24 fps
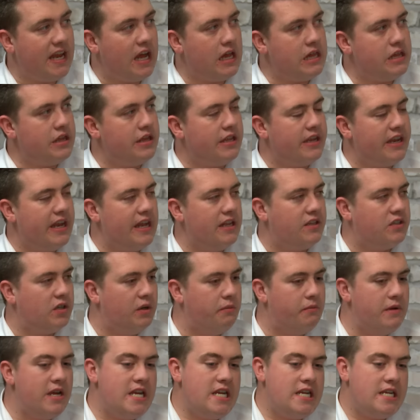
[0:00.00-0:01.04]
stat the other day,
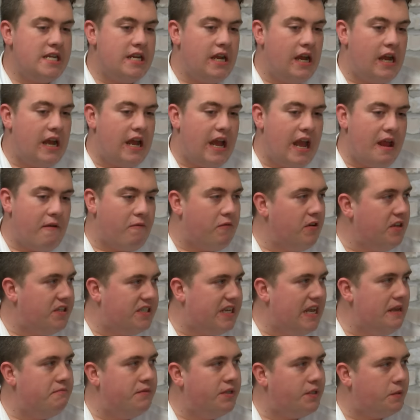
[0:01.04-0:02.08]
Tom. Every
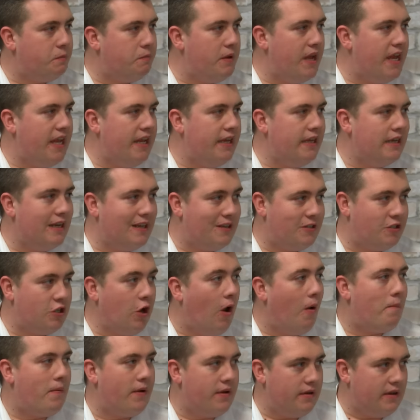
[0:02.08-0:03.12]
team that's been
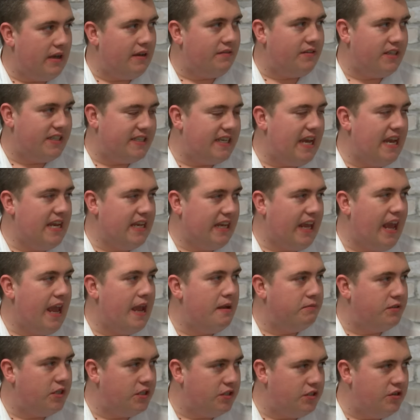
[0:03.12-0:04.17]
top after 10
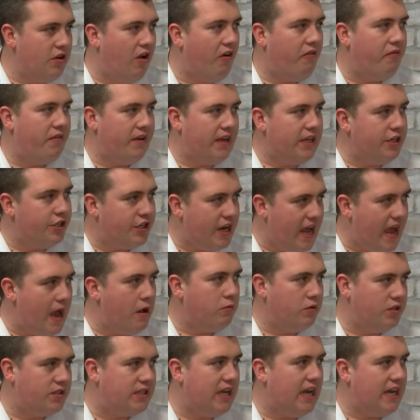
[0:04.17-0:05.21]
games has not finished
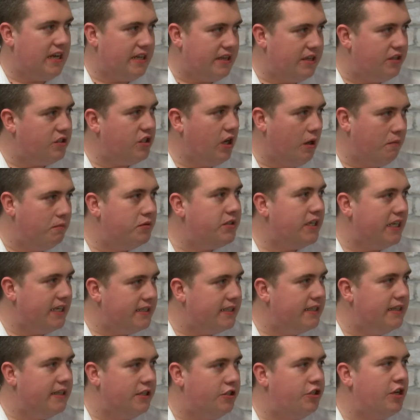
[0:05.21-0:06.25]
outside of the top
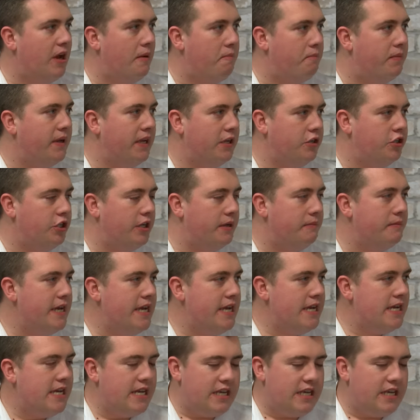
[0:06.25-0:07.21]
six in the championship.